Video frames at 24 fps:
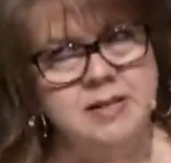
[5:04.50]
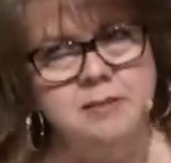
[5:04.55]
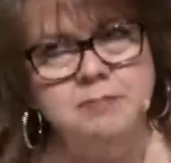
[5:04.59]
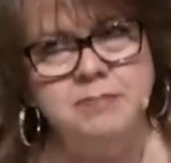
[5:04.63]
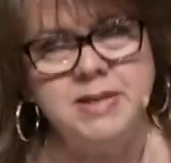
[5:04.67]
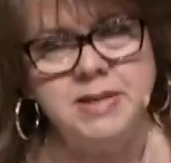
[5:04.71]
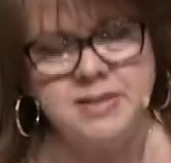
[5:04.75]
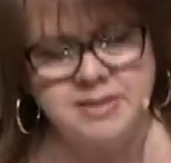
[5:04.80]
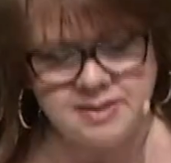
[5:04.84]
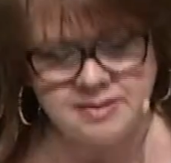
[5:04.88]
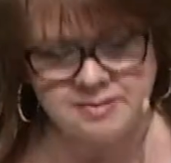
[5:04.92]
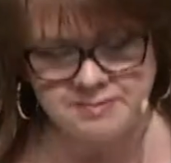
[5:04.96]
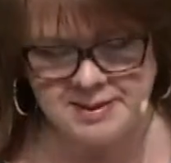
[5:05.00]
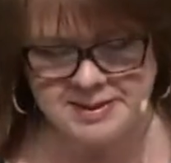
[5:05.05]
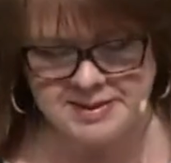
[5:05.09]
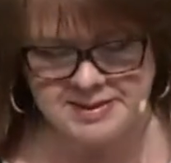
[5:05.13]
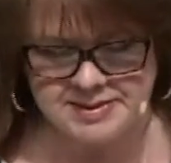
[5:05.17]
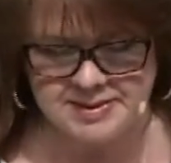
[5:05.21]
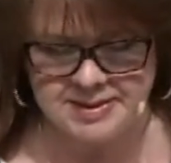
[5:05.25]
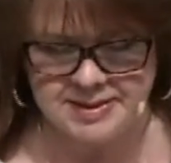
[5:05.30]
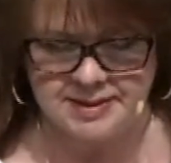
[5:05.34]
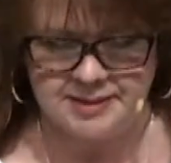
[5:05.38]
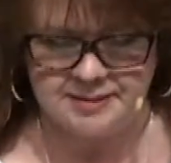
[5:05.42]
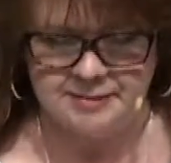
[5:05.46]
busy,
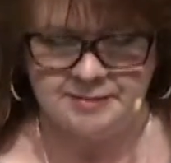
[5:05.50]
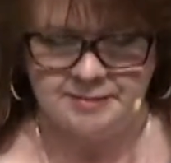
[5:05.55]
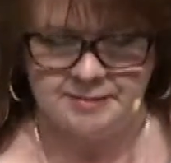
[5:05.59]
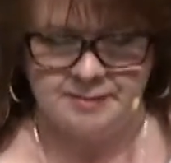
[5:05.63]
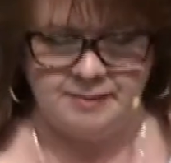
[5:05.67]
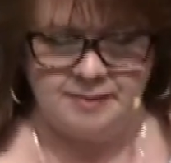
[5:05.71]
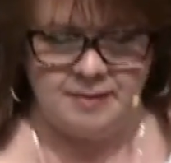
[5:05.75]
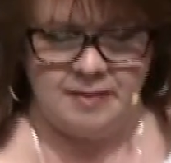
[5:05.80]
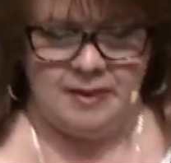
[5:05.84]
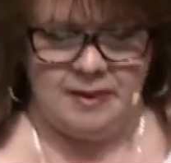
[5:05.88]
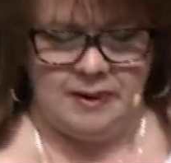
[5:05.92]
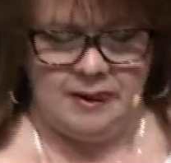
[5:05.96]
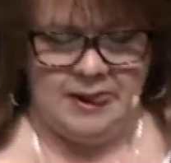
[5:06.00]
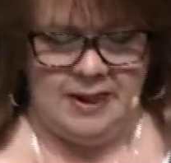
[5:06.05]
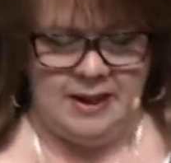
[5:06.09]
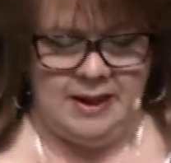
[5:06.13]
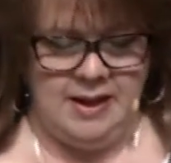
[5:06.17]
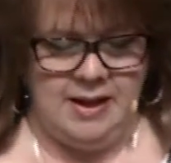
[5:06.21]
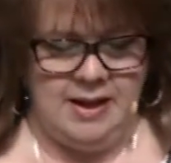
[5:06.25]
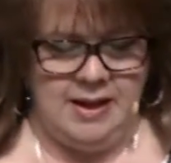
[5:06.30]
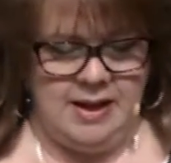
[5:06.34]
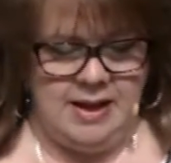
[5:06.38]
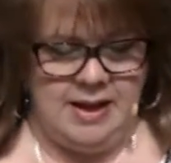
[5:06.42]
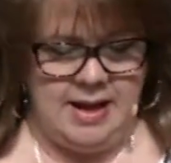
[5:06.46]
busy.
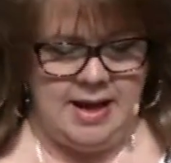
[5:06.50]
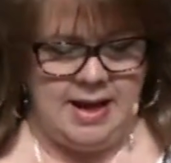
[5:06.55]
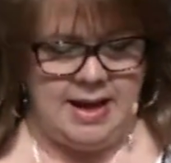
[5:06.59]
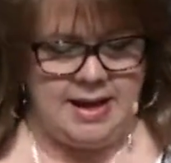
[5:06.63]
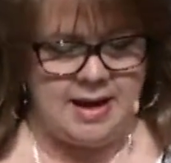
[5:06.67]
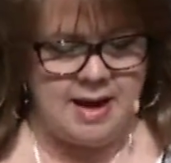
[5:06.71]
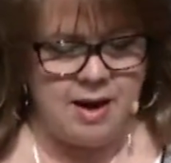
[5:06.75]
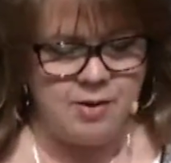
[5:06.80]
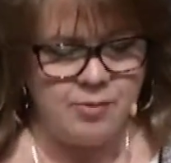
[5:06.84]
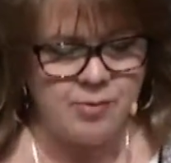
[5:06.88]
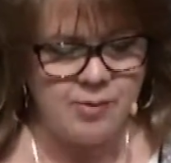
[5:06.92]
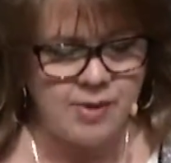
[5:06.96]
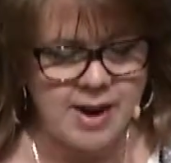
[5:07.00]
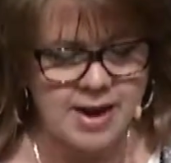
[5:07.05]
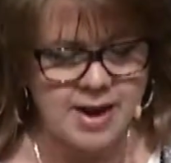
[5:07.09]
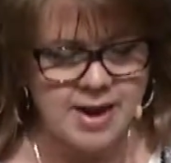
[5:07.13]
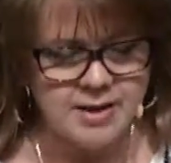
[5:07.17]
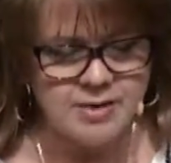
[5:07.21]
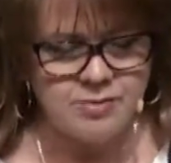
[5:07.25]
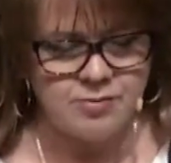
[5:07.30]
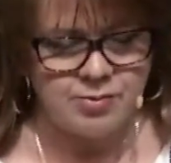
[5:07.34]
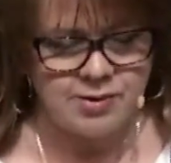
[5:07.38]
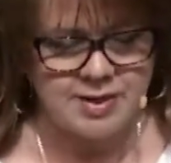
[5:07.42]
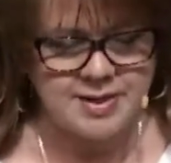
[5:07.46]
And I read
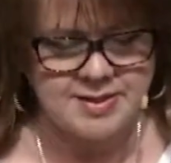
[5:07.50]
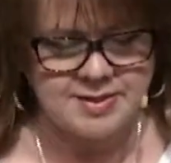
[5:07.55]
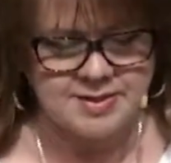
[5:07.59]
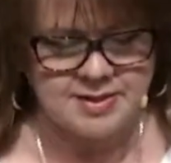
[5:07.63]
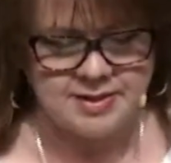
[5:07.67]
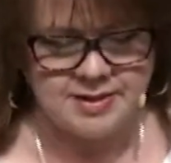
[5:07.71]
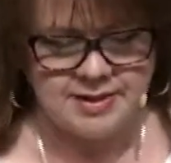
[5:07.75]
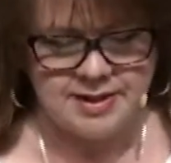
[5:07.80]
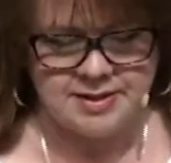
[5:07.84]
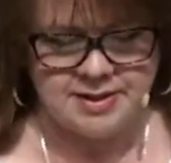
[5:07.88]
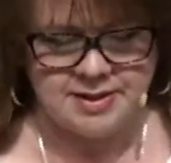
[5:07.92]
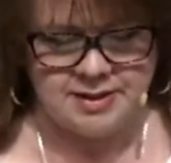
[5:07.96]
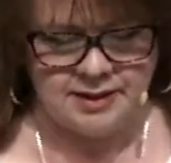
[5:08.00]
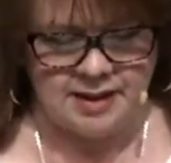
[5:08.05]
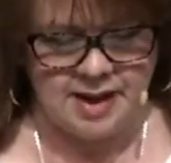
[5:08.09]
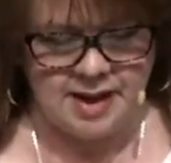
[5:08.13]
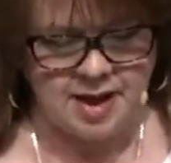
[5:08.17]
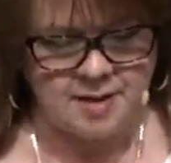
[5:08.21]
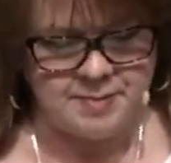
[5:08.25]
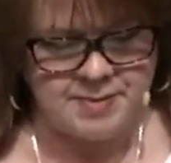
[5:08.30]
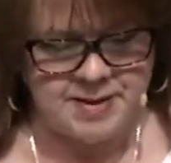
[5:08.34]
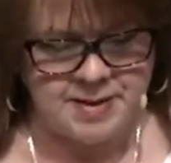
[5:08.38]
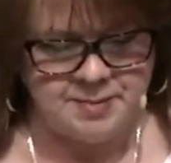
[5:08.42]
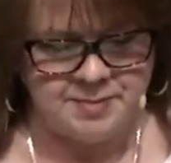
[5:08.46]
recently that a lot
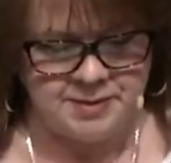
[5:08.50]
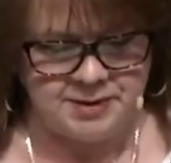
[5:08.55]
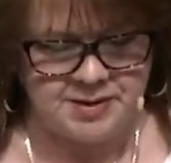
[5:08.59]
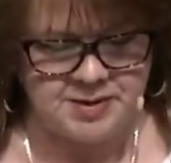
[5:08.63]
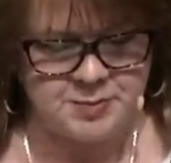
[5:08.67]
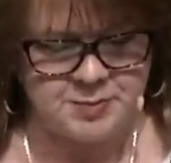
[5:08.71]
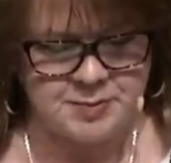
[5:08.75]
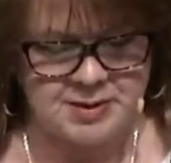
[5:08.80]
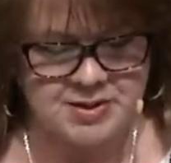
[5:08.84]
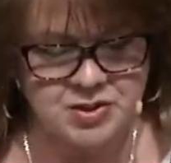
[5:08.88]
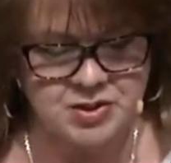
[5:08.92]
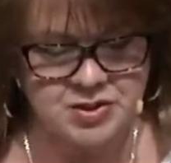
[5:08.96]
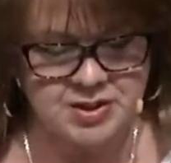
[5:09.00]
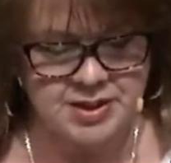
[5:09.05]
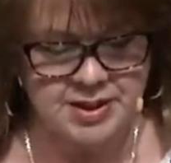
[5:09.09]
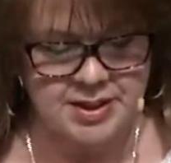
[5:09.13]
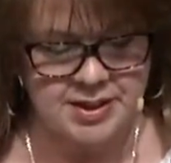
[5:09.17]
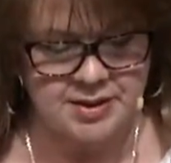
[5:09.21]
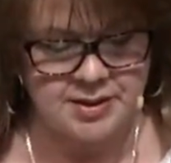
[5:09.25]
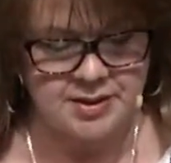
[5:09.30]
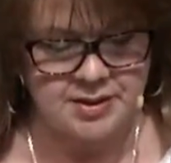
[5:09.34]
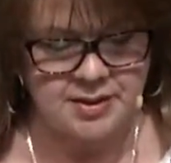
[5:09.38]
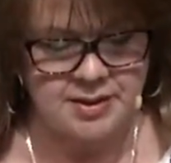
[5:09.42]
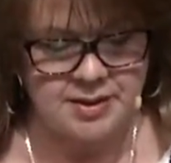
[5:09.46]
of people, especially
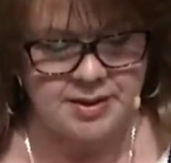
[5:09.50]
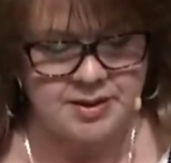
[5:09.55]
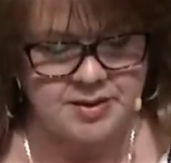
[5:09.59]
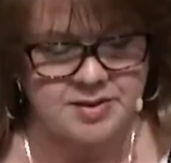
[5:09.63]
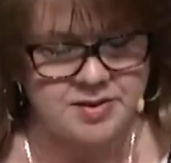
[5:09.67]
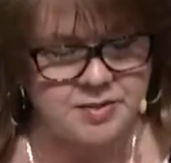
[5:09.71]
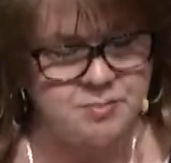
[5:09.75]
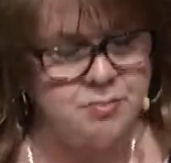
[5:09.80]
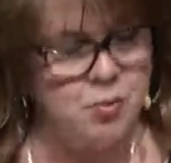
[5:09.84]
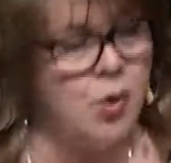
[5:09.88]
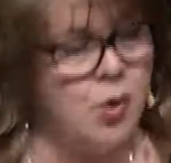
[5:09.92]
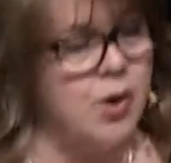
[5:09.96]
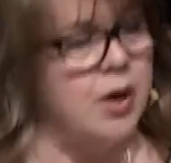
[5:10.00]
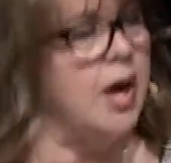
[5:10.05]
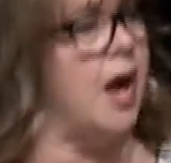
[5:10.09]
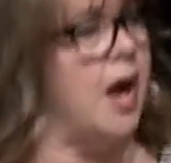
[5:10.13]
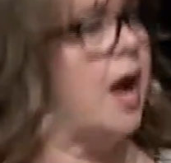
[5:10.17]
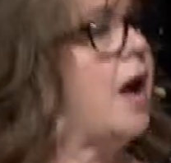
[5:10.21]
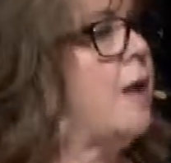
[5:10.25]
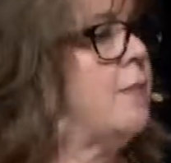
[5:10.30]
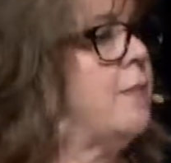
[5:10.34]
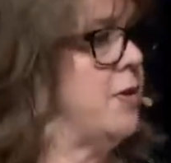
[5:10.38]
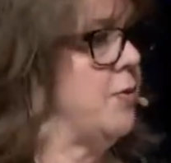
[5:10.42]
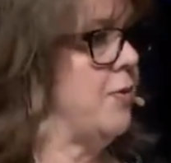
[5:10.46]
in, it's more
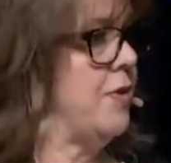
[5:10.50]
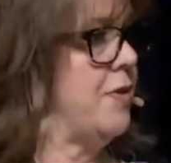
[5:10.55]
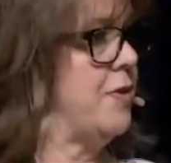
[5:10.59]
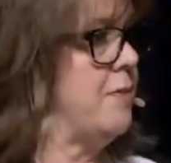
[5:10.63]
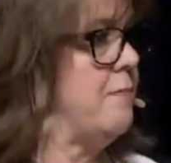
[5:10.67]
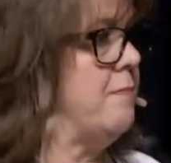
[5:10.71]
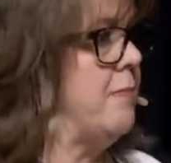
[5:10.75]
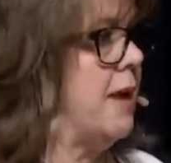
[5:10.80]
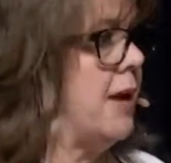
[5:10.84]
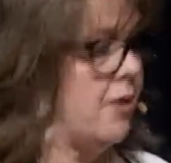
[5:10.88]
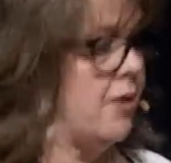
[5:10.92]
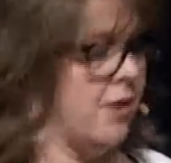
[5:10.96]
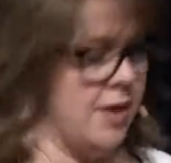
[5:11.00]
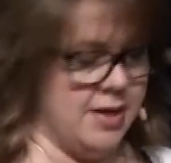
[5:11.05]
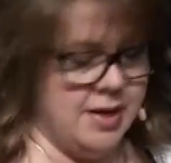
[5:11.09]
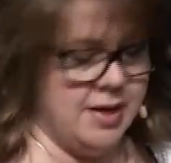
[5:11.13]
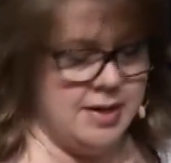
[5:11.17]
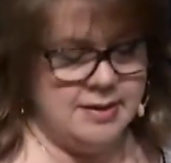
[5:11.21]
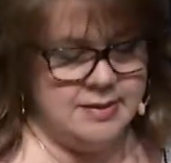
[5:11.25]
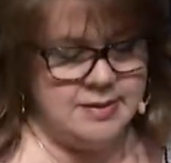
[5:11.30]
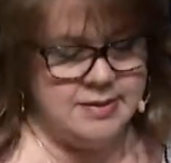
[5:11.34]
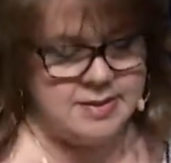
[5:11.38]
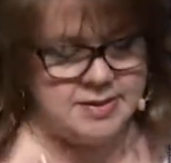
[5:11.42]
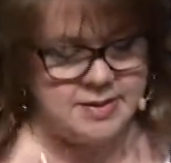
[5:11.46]
common with
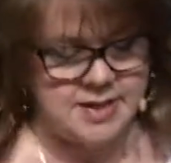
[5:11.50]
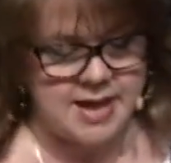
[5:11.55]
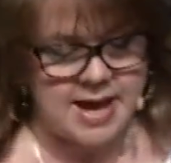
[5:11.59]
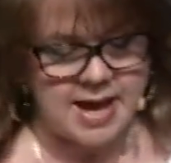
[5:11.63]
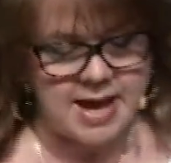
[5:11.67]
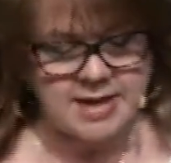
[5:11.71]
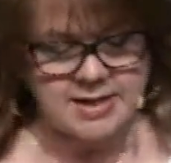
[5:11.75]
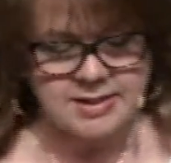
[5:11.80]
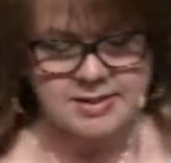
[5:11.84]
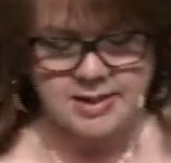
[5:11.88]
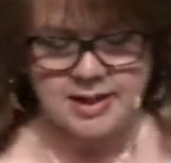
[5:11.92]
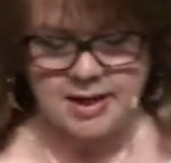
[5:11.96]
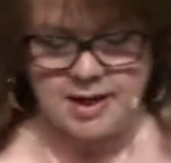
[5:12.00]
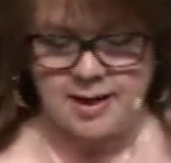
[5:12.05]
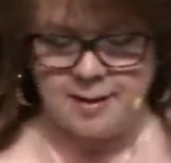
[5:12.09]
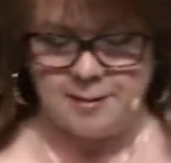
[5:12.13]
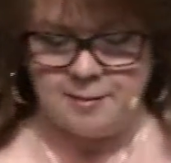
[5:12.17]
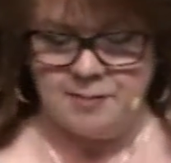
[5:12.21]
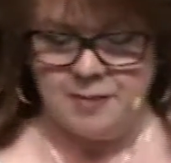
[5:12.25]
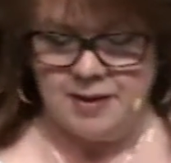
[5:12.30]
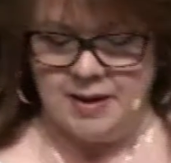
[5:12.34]
Americans, that uh,